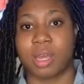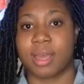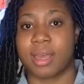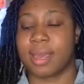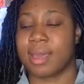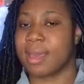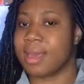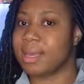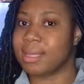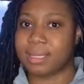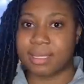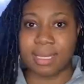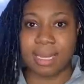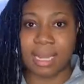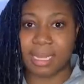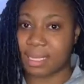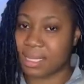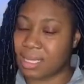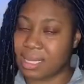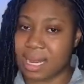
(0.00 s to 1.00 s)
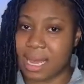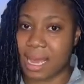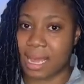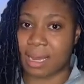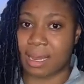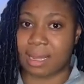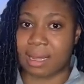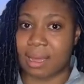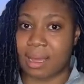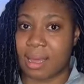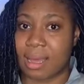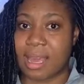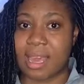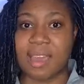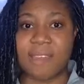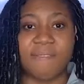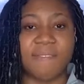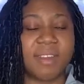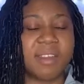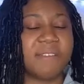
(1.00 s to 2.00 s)
He's listening.
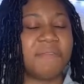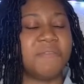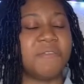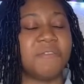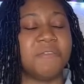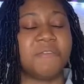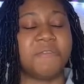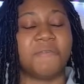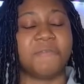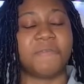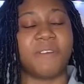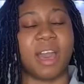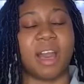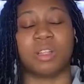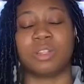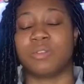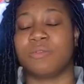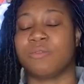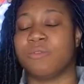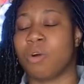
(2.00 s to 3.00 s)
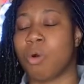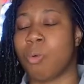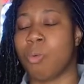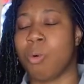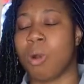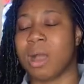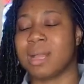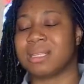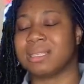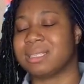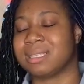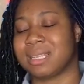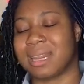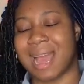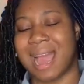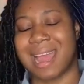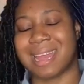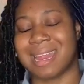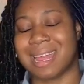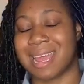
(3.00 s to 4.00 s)
Even if you felt for one
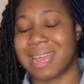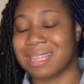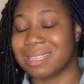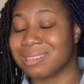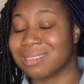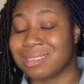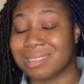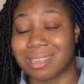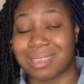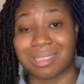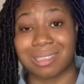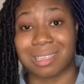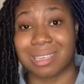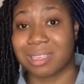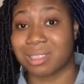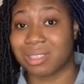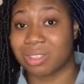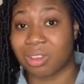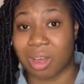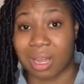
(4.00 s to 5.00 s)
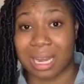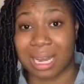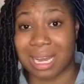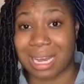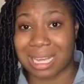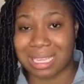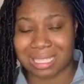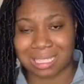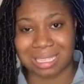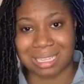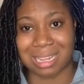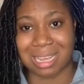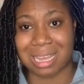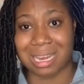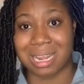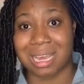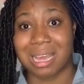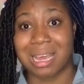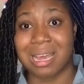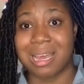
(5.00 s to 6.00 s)
slight instance he's not
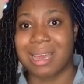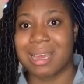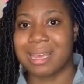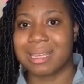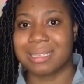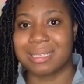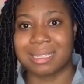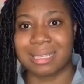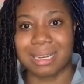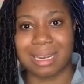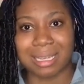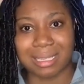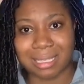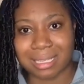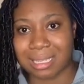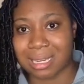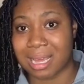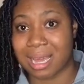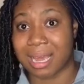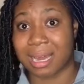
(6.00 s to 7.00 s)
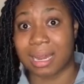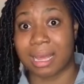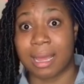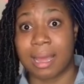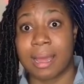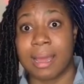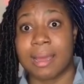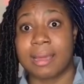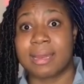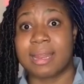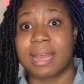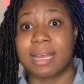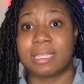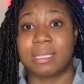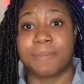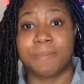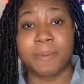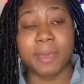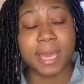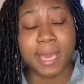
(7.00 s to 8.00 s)
listening, he's listening. There's
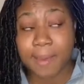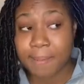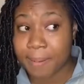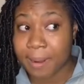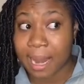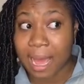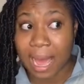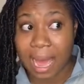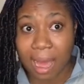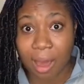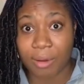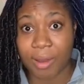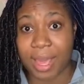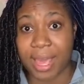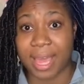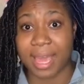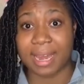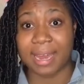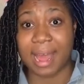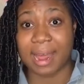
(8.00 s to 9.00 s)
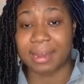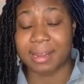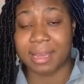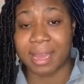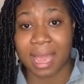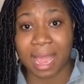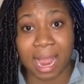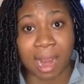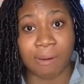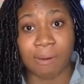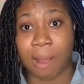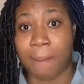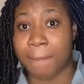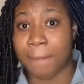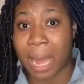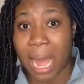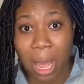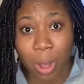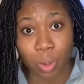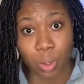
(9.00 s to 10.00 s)
people out here that care
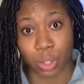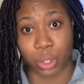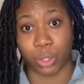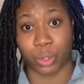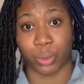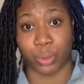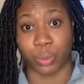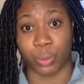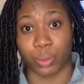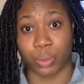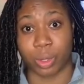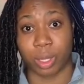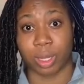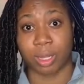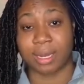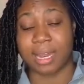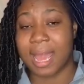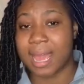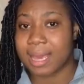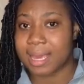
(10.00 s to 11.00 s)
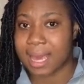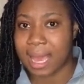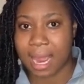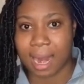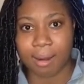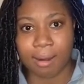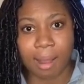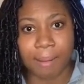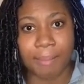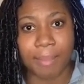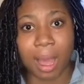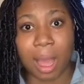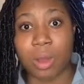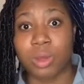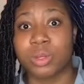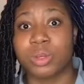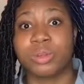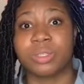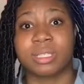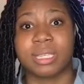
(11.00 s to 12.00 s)
about you. They care
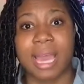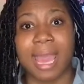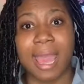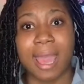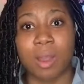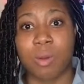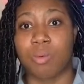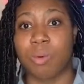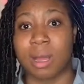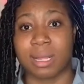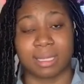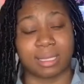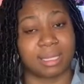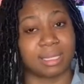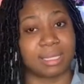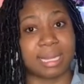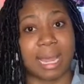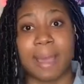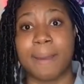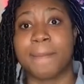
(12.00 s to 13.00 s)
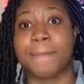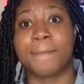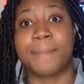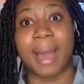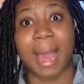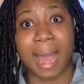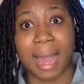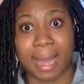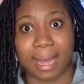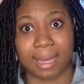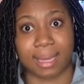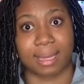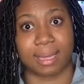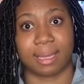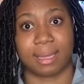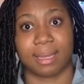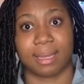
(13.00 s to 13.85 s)
about you. Take one step back